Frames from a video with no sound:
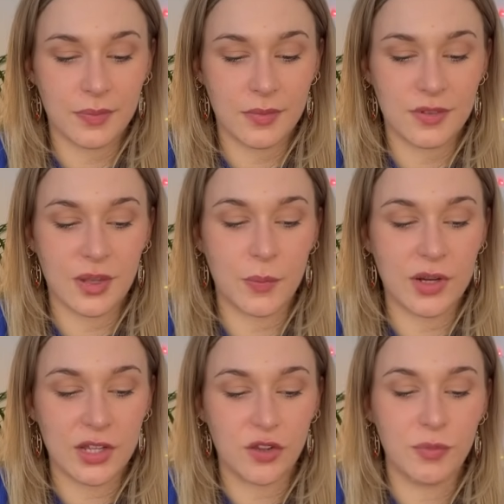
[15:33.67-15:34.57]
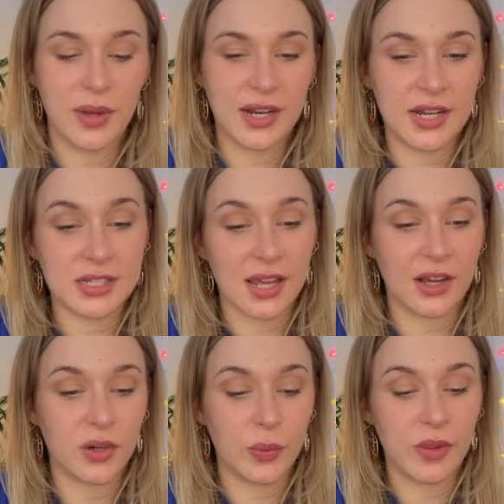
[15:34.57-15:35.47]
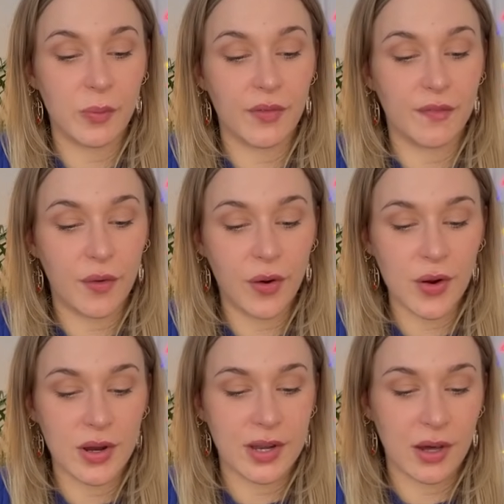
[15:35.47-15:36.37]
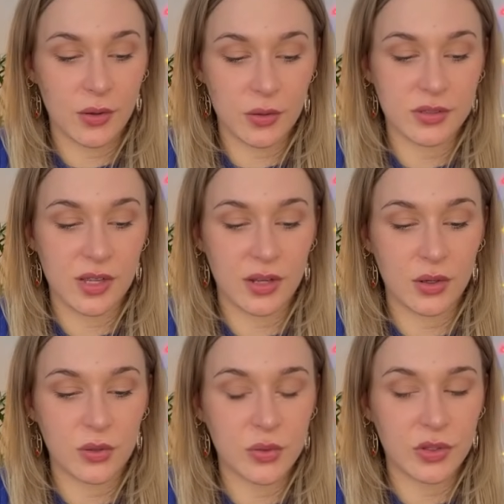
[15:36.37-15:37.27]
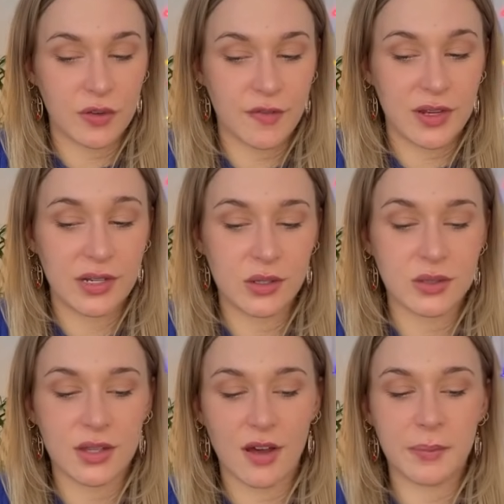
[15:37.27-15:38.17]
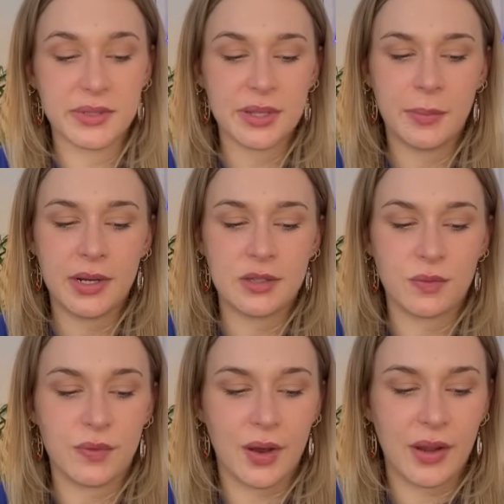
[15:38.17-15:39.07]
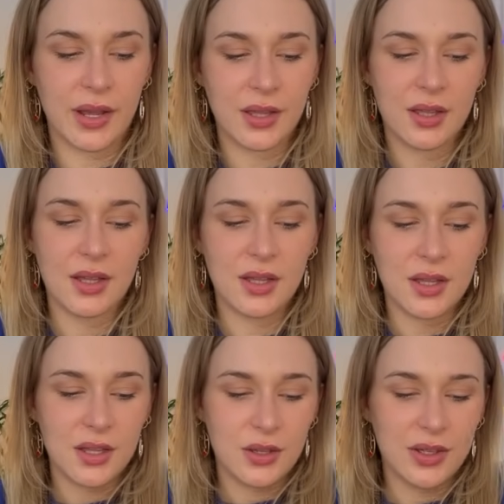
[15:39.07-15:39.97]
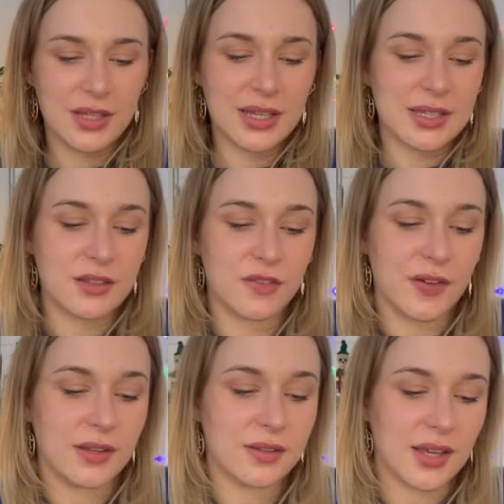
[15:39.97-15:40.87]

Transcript: Someone that you've been in a cycle with before and now you're saying no to, you're defending yourself. But someone is very... Look at his face.